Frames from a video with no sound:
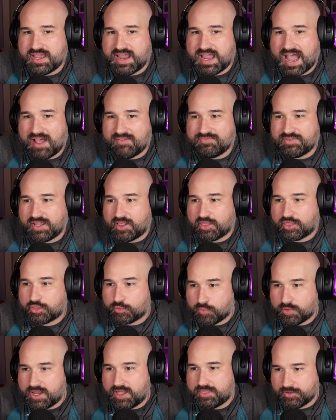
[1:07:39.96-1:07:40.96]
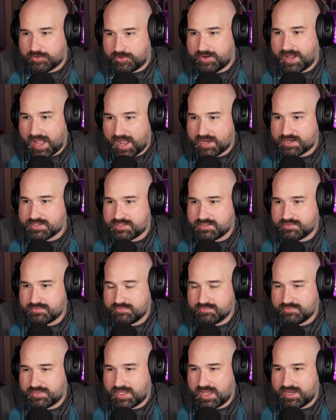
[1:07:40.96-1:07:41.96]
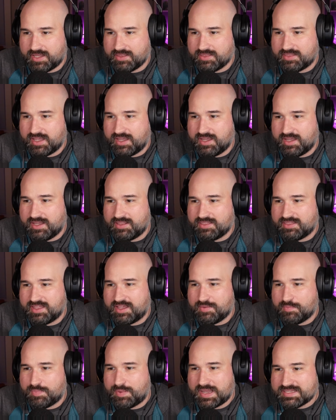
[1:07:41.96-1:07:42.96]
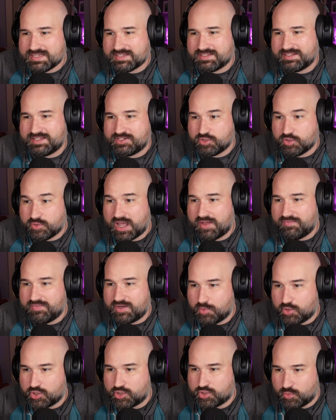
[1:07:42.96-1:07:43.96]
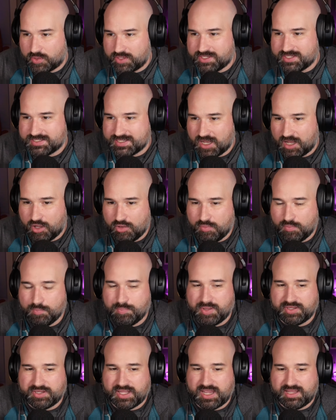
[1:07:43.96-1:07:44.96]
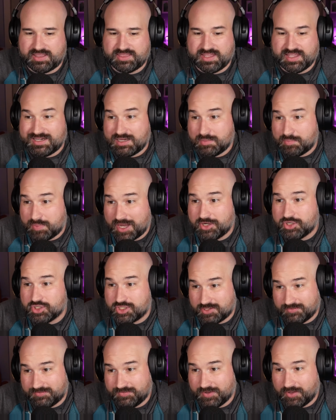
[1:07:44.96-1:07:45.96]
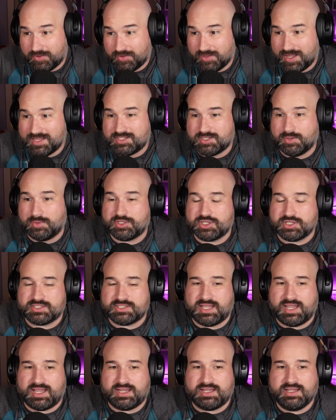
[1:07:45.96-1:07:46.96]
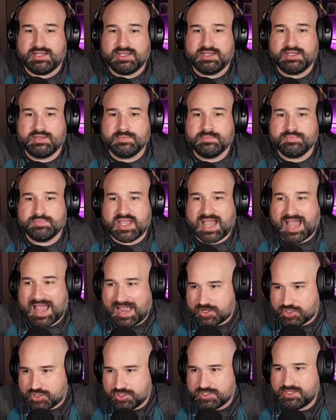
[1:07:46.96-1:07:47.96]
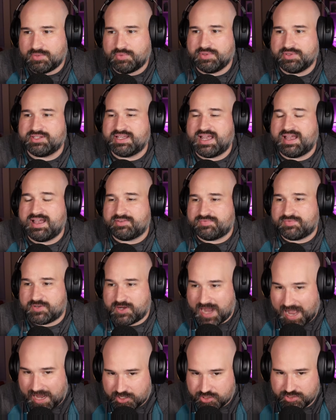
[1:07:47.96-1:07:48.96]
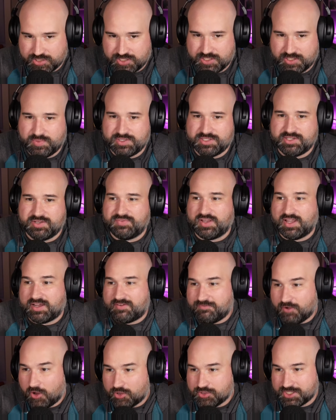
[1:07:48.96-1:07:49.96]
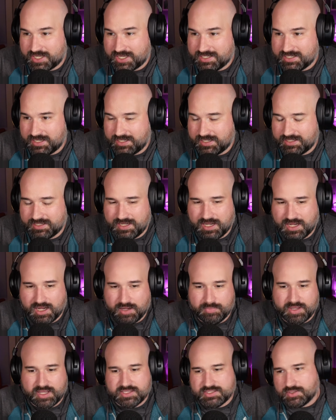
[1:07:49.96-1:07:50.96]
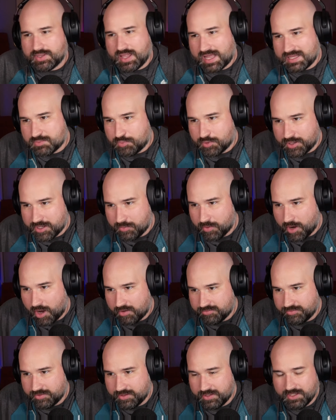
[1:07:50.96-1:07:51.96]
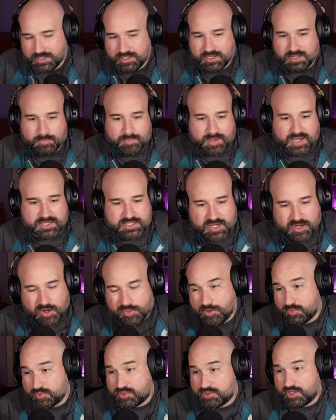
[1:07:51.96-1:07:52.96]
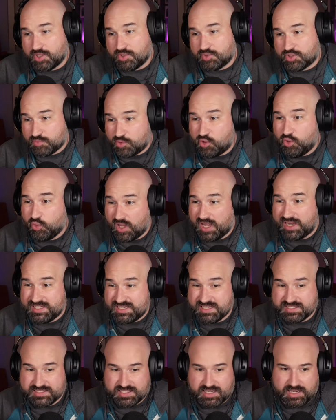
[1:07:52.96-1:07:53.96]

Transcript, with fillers: have like three third acts like they they basically don't have any more story to tell but like they need pages to fill and so it's just like oh, gosh action sequence after action sequence of like false ending um and so that's pretty rough Oof. but you know there's some cool ideas in